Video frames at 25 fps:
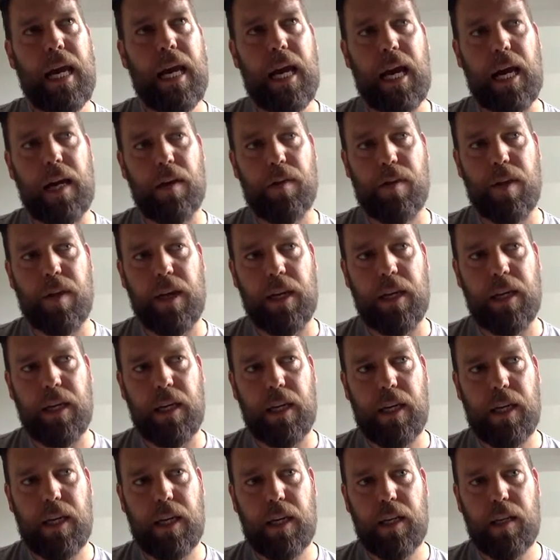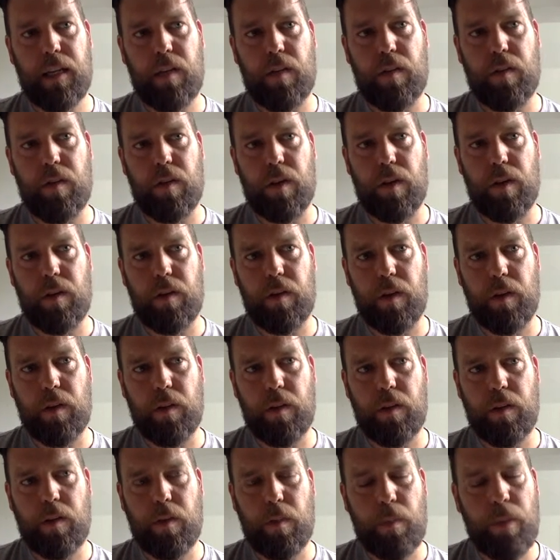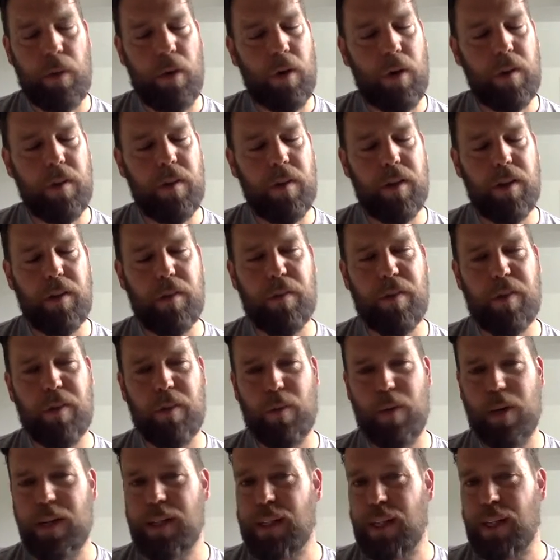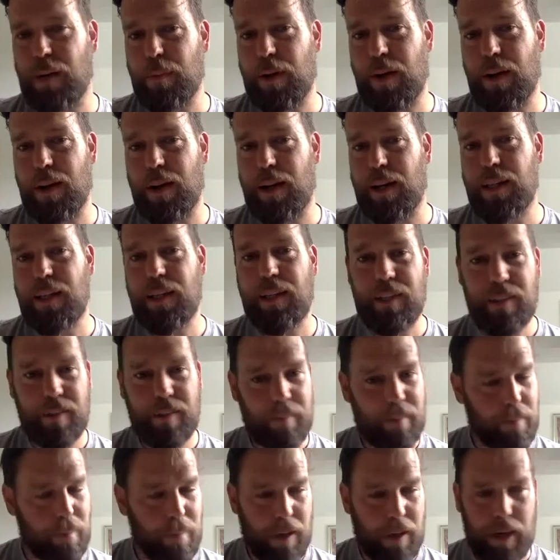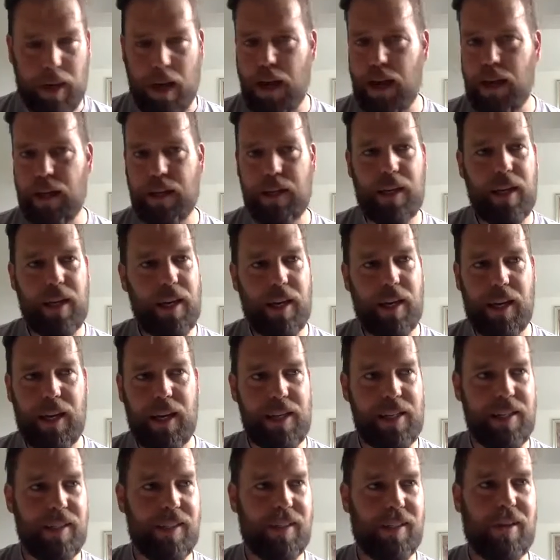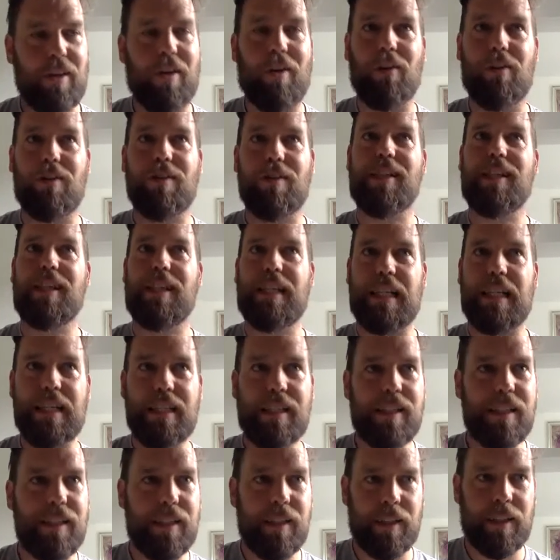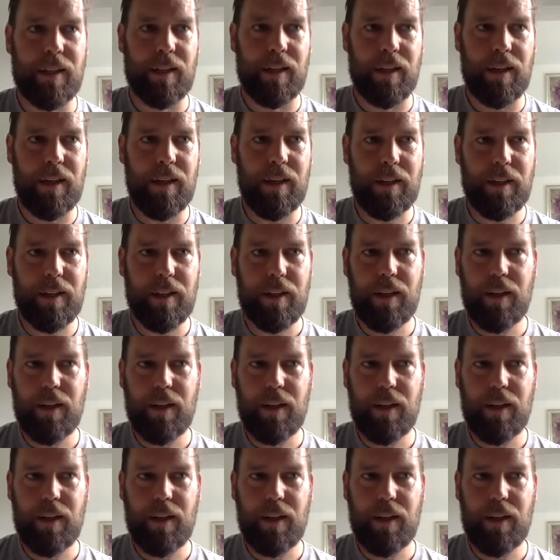I think the point that you've raised there about heat, Magadi is consistently